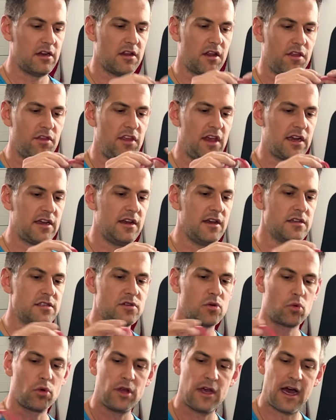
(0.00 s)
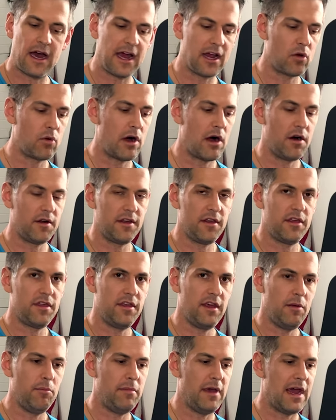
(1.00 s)
or the thickness, really high quality
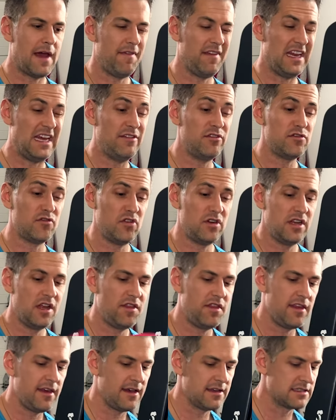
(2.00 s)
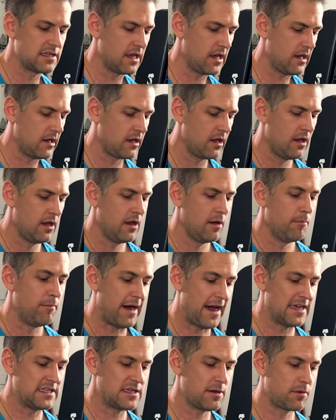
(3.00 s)
thin band that even if you did things like
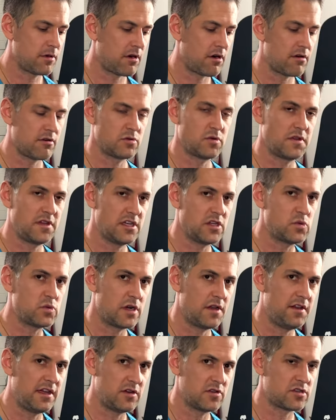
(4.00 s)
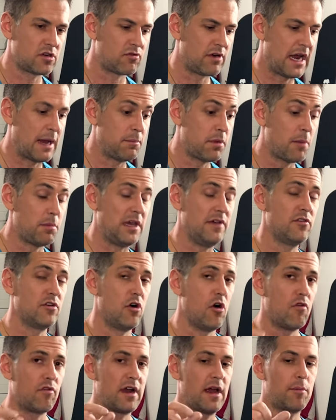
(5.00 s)
bicep curls with this one, I think this would ramp up even
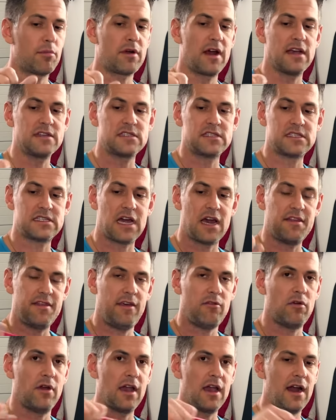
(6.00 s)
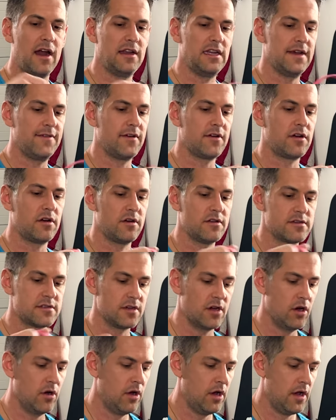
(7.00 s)
overhead presses. I think we get kind of difficult.
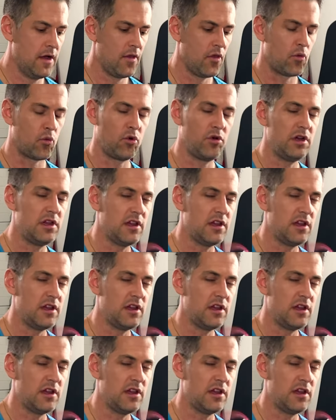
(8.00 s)
So really